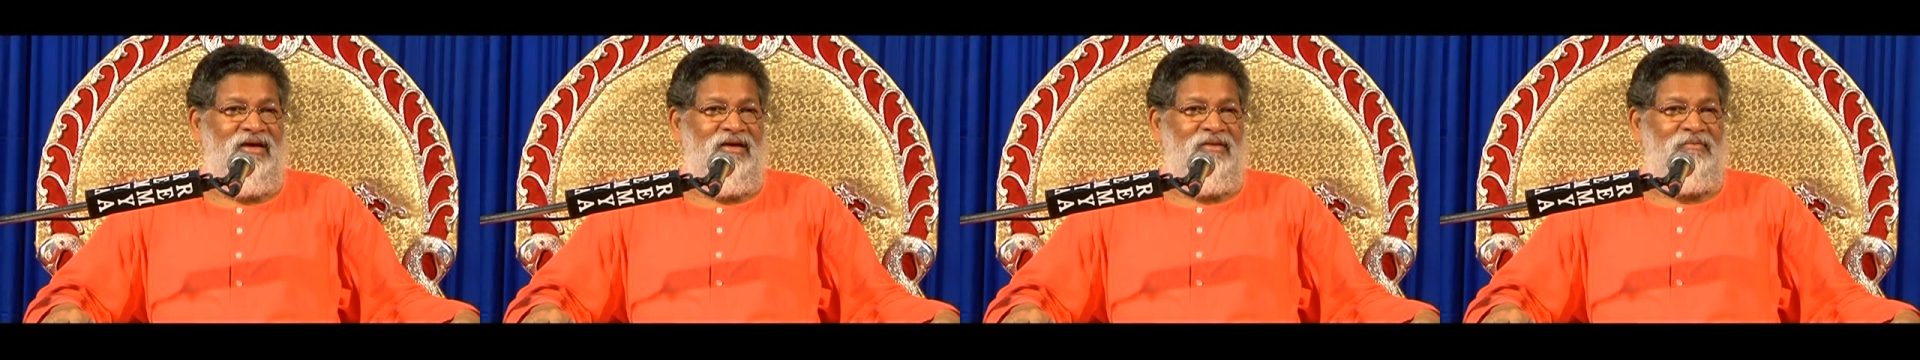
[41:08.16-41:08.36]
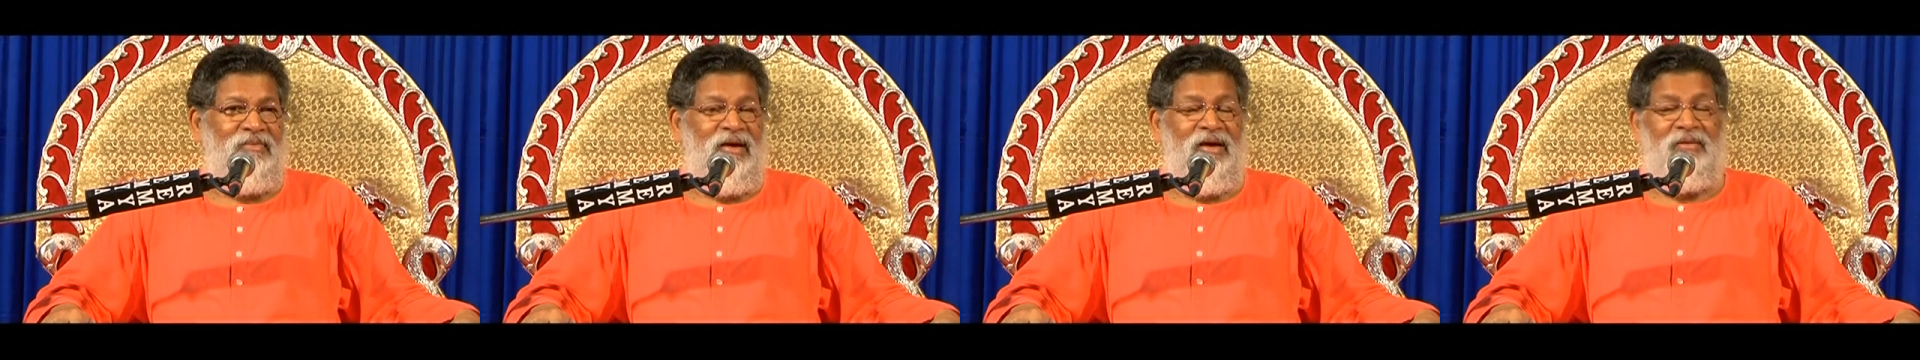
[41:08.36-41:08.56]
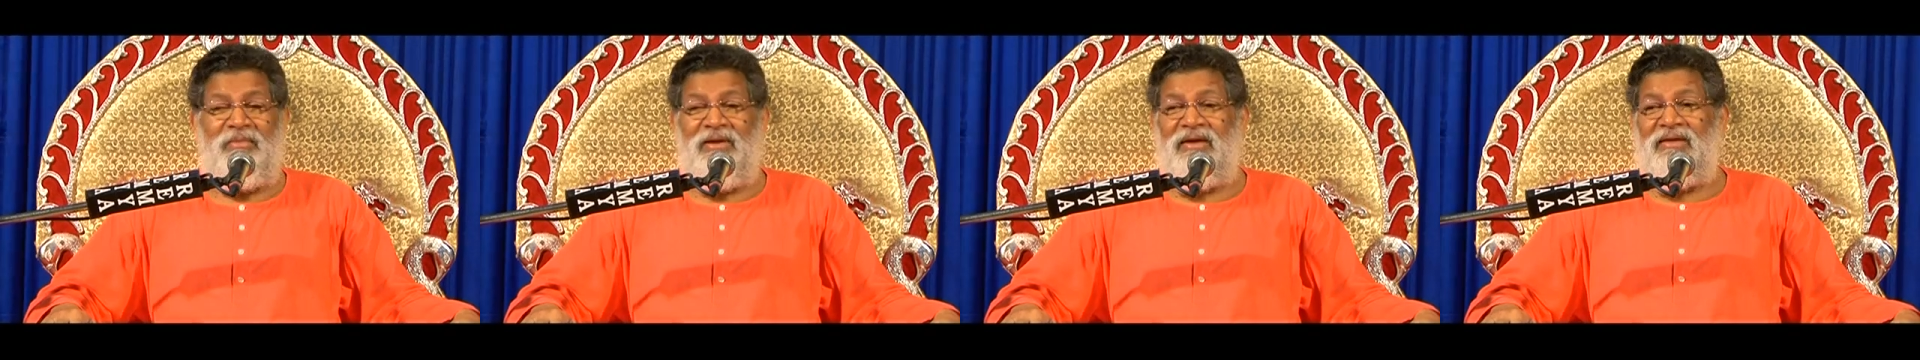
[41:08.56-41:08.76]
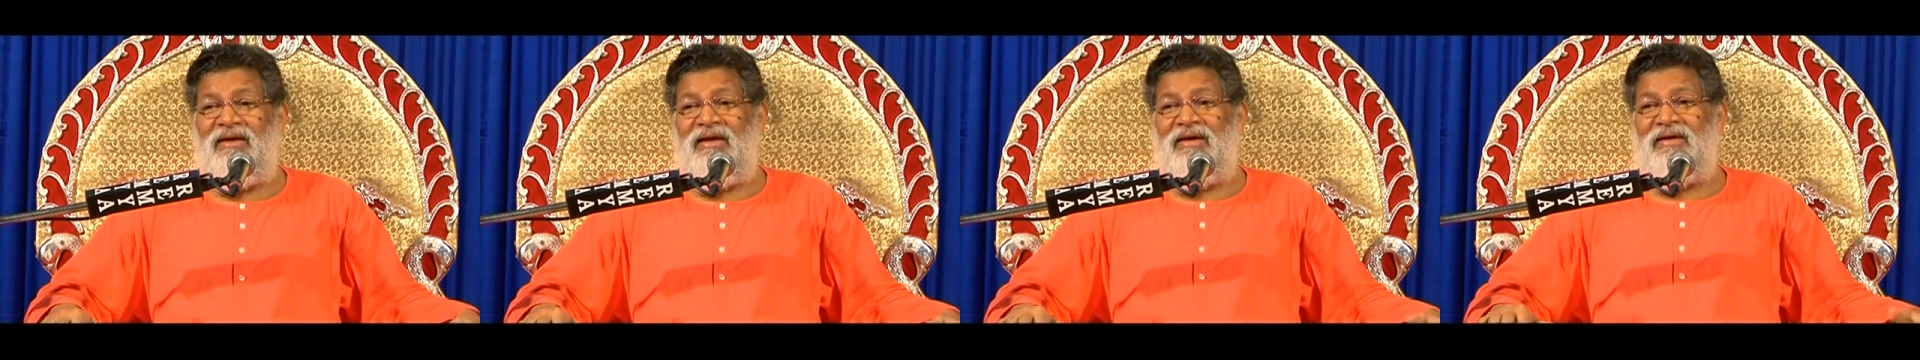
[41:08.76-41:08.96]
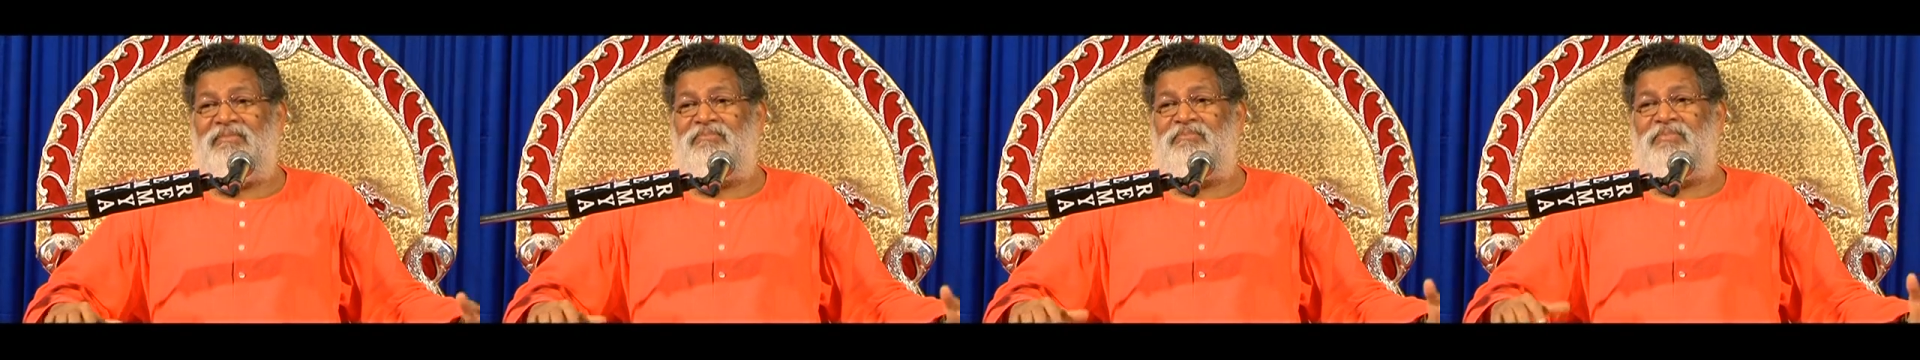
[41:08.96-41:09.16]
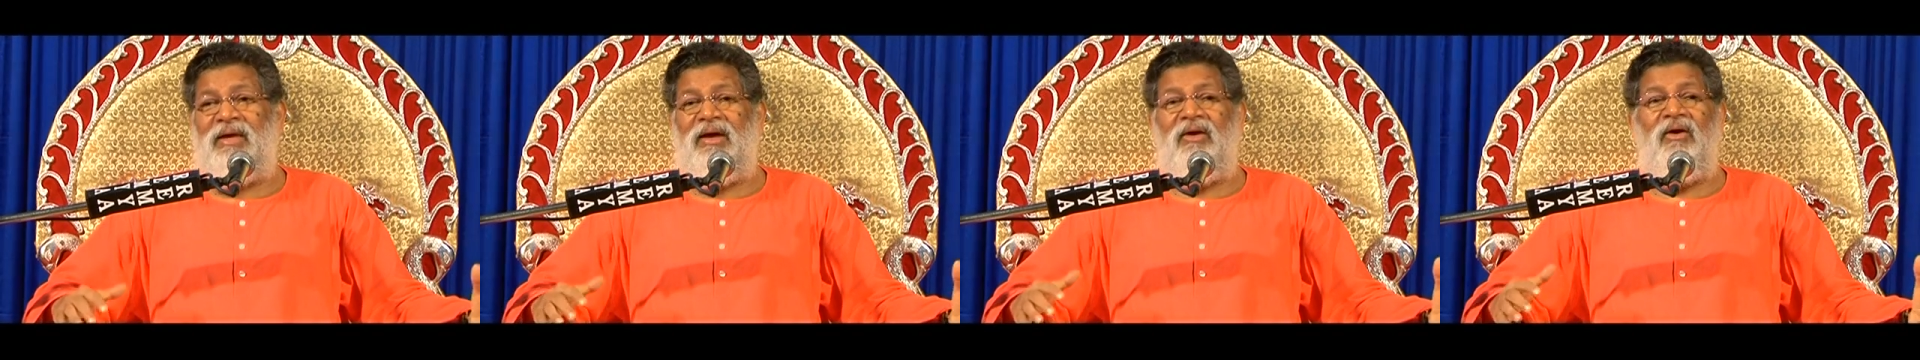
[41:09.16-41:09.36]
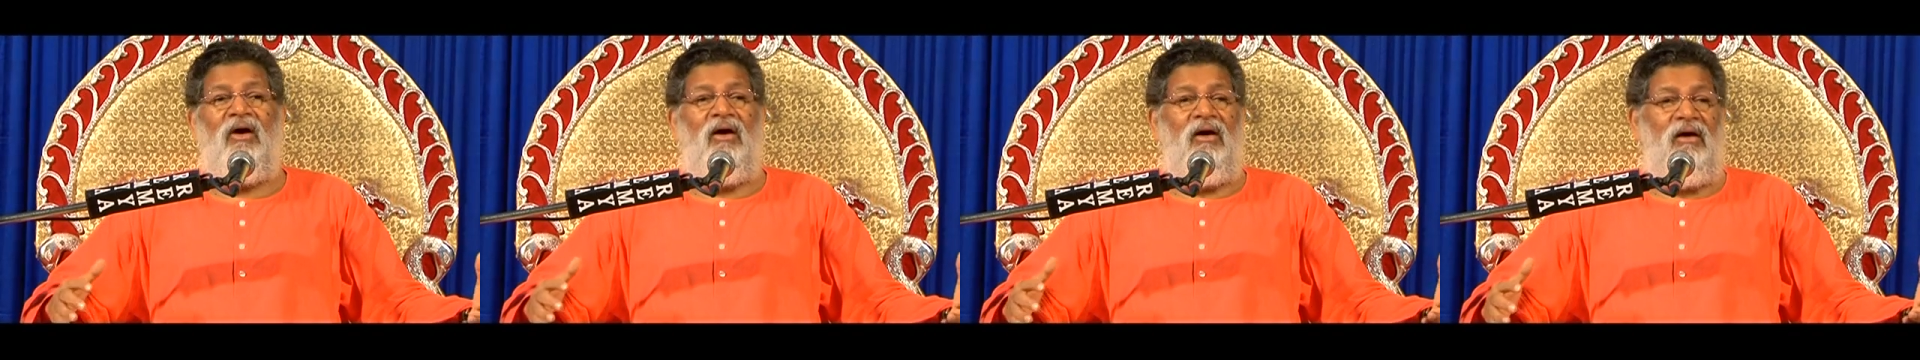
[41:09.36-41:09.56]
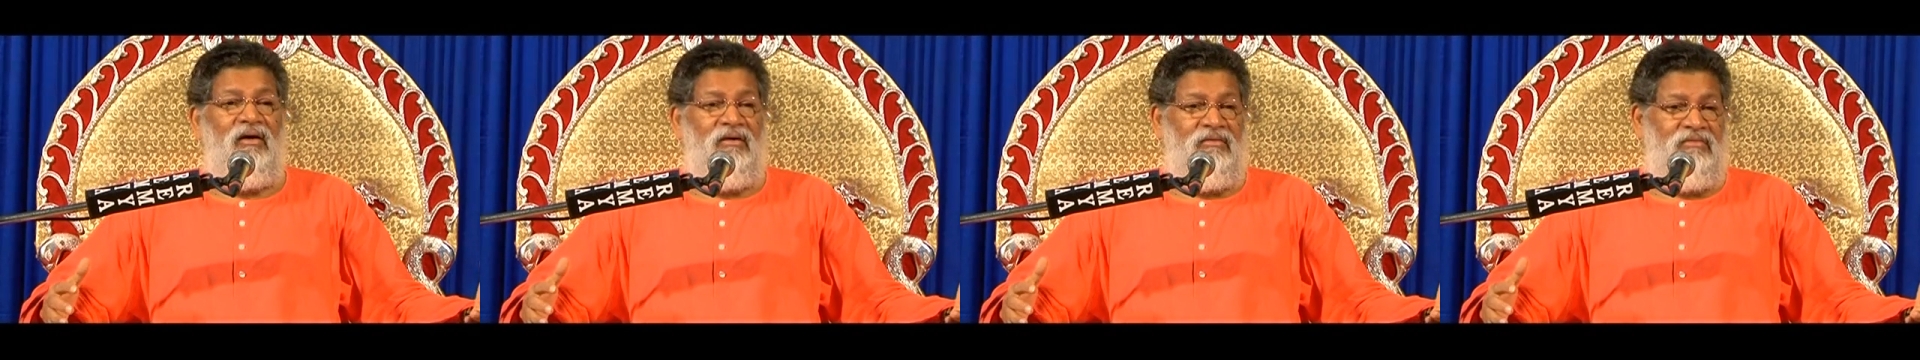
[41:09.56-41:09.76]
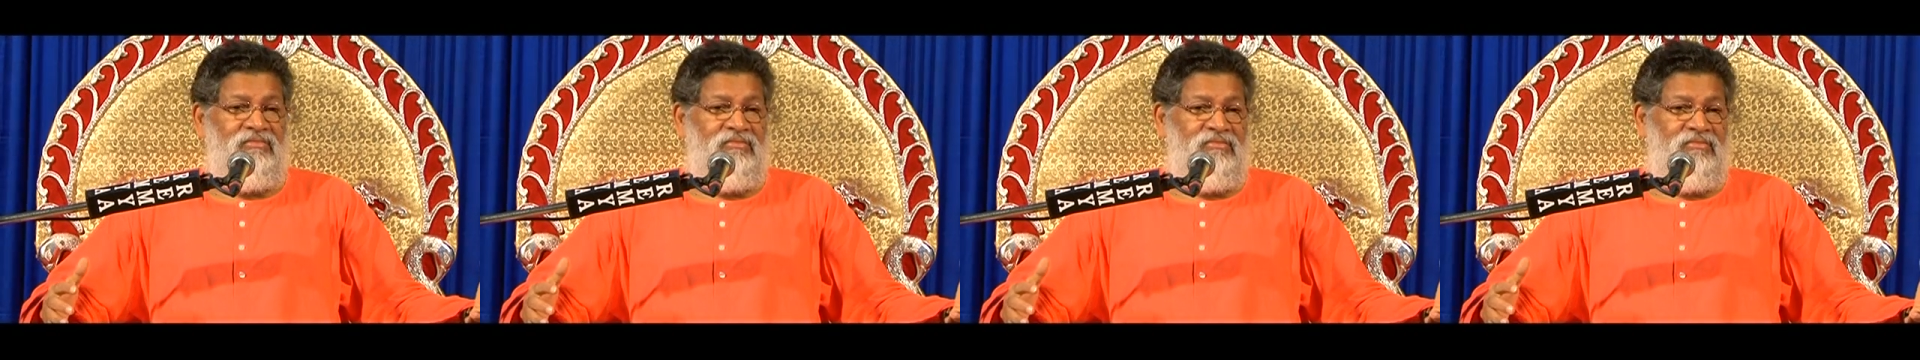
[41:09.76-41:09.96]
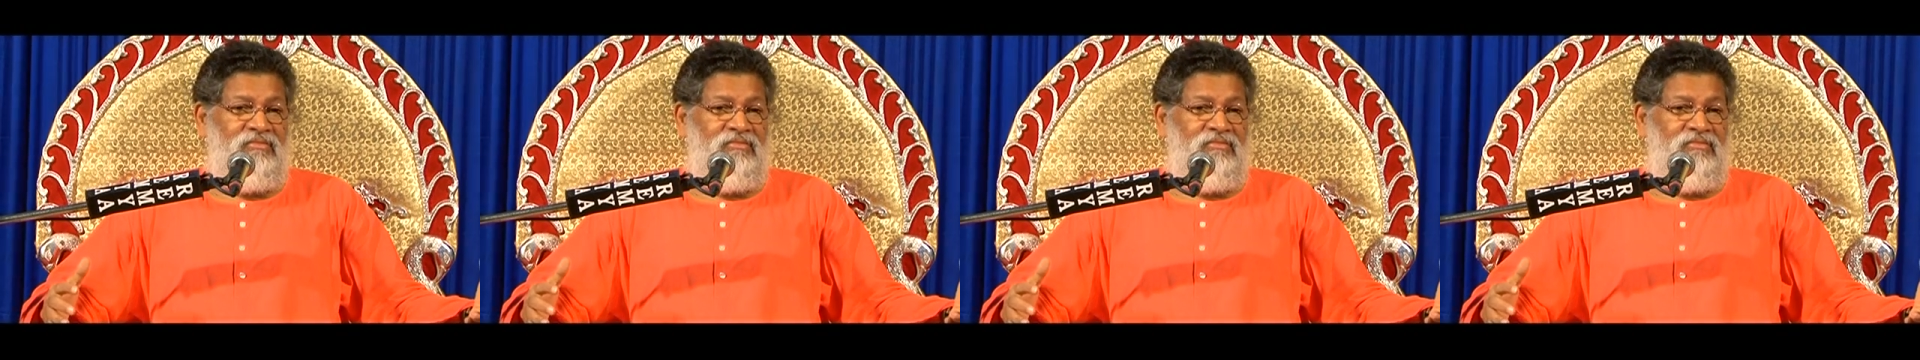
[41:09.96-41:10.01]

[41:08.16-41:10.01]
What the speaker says: Brahman is like a peacock,